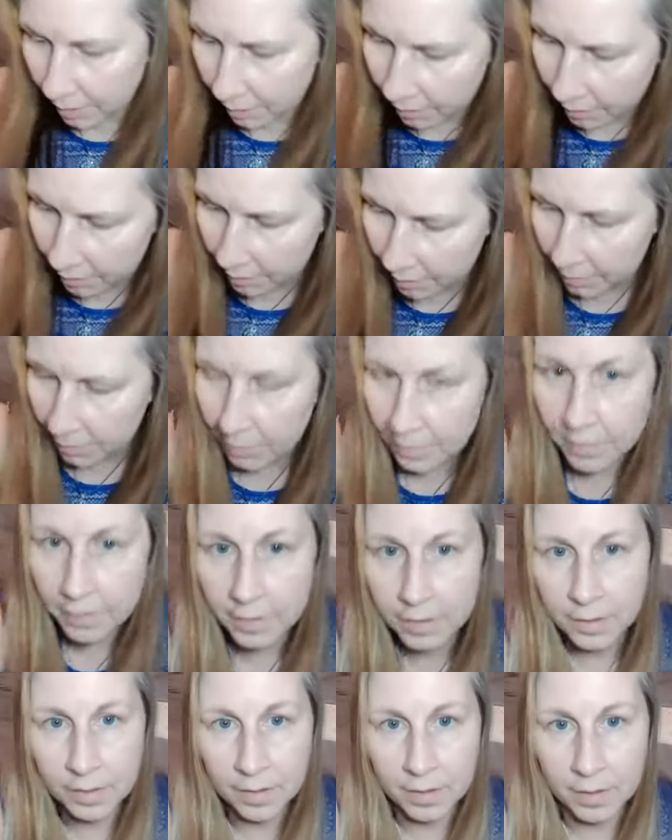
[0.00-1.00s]
do?
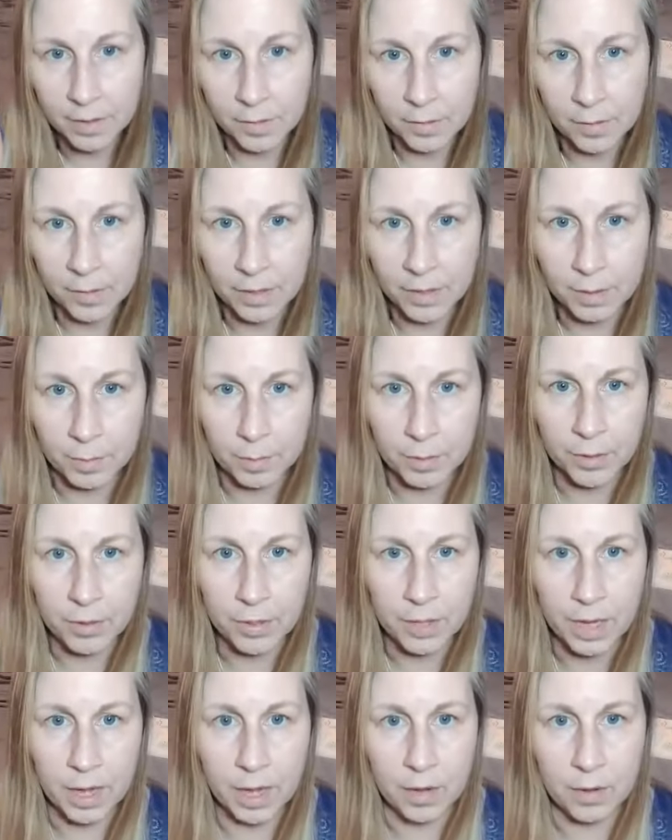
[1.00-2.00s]
We're going to pull
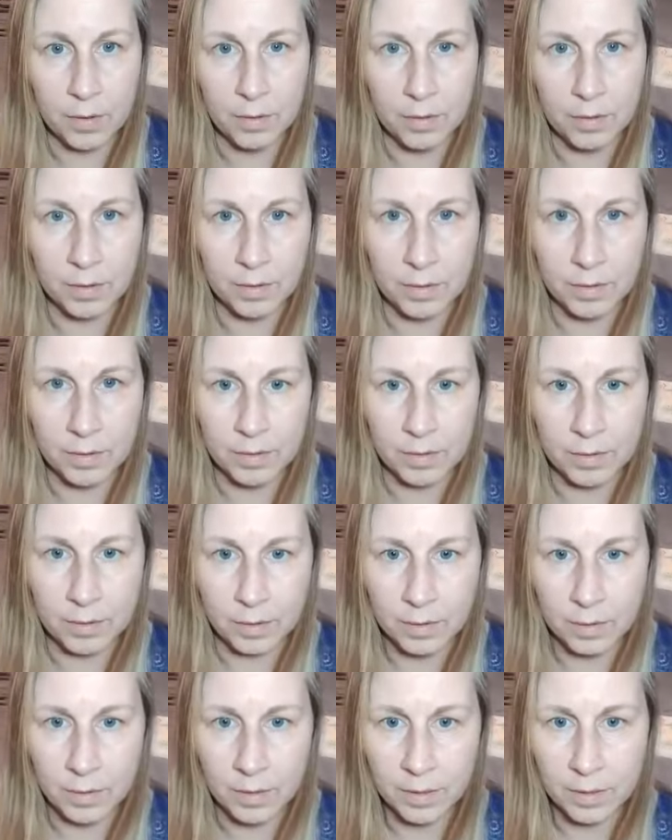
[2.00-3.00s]
out
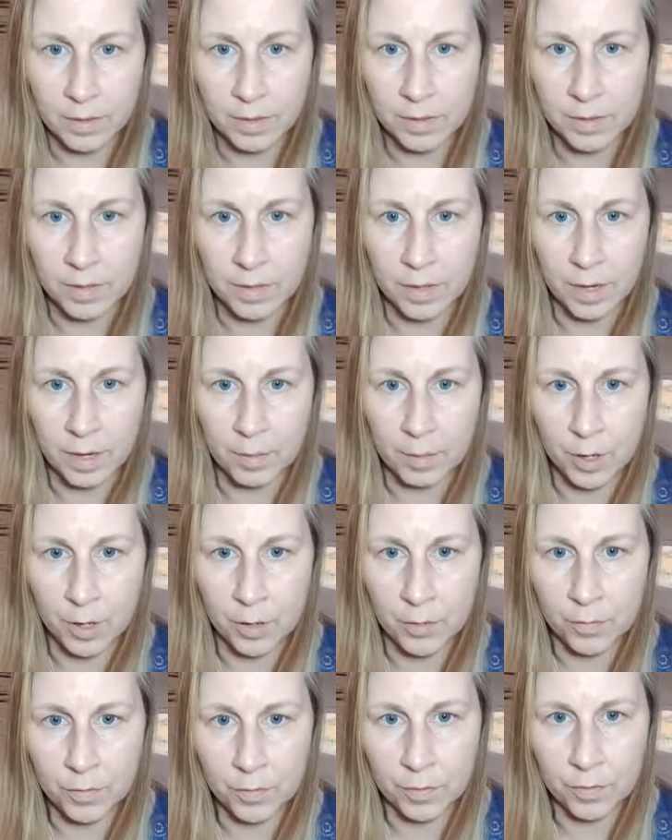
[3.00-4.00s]
the I'm
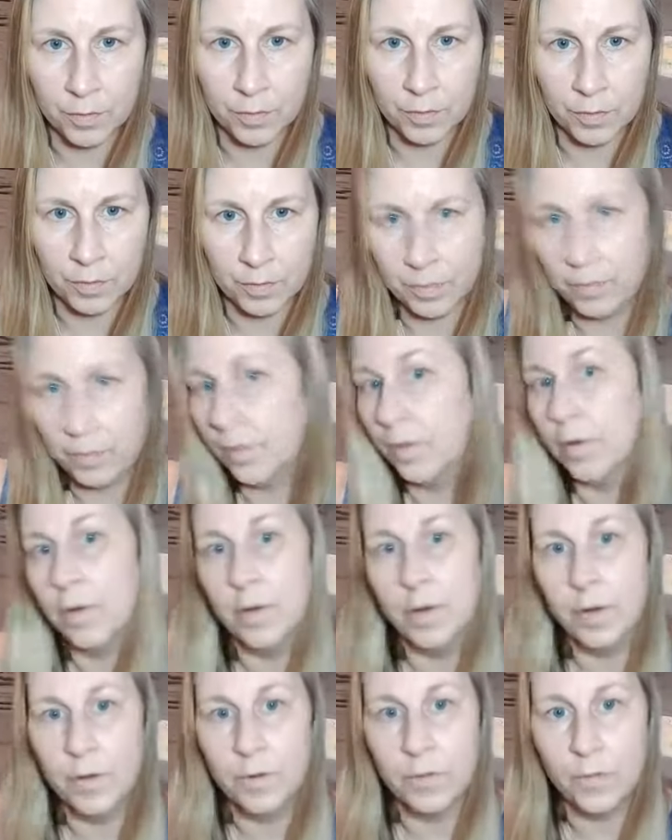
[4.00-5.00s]
over
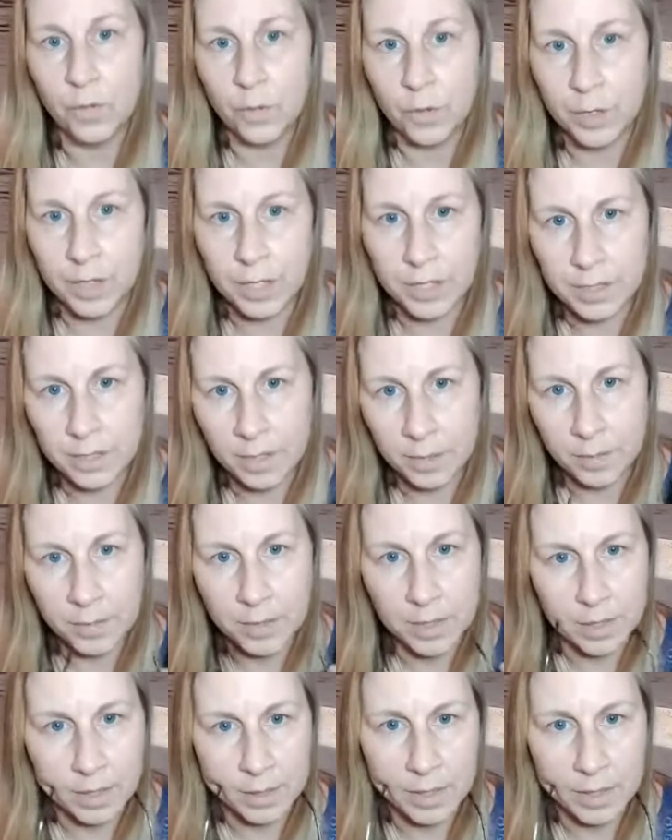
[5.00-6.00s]

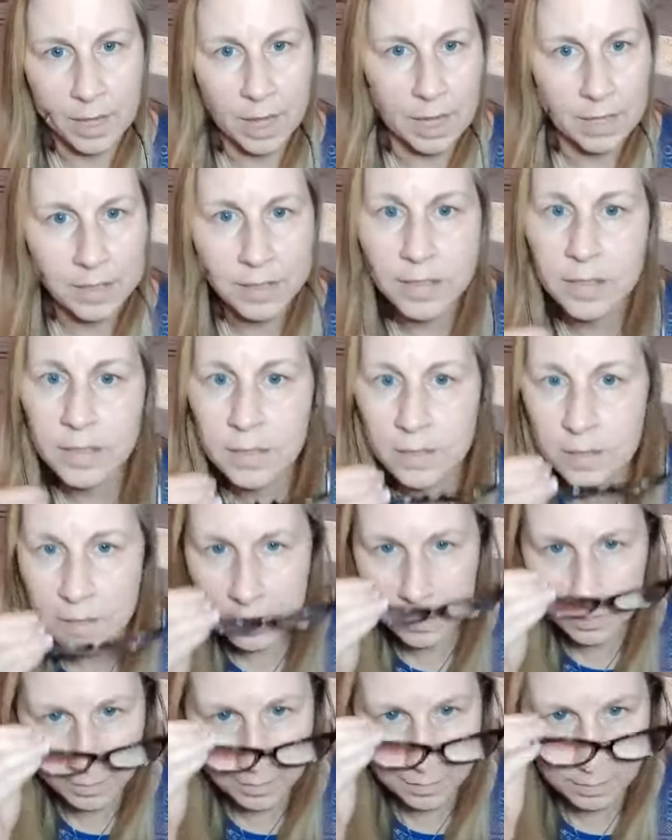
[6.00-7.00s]
40-something
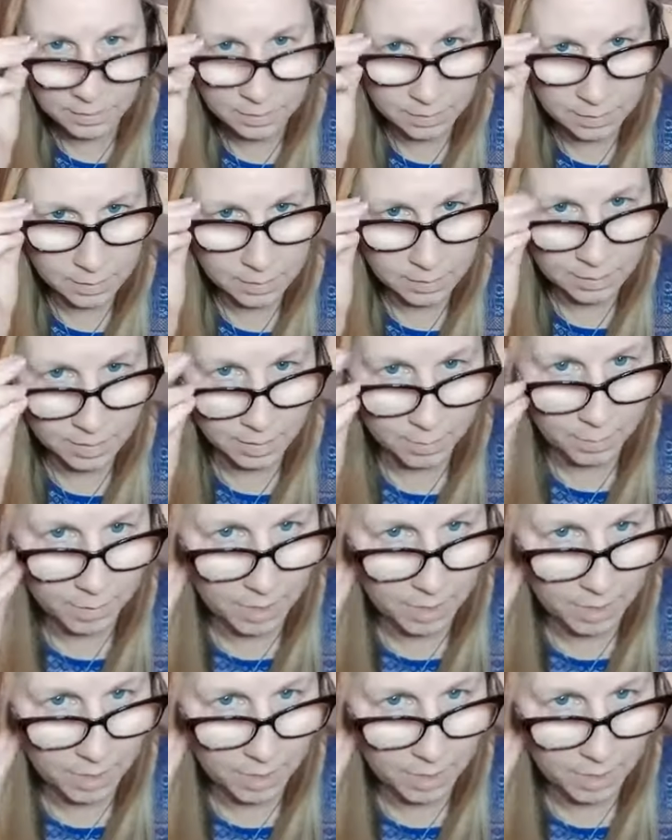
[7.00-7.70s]
glasses that